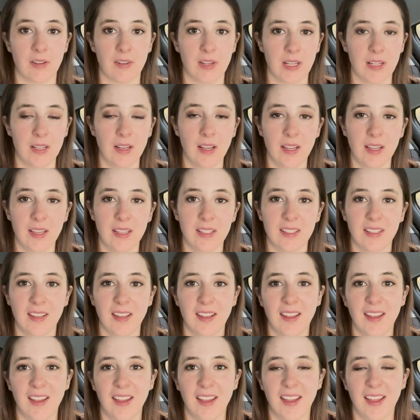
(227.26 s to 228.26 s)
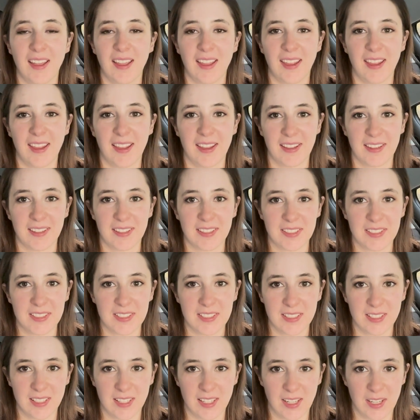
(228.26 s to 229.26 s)
at night
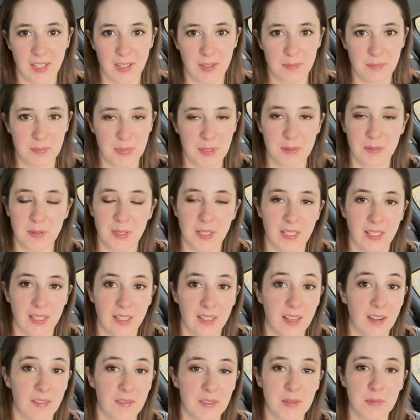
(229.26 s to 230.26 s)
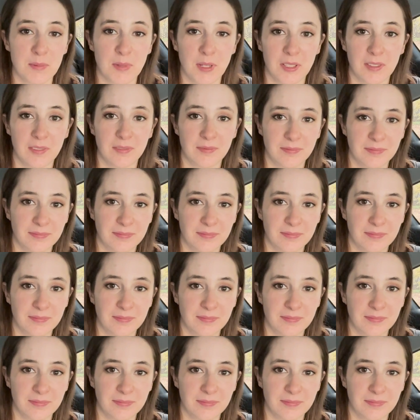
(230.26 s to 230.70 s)
and be really comfortable.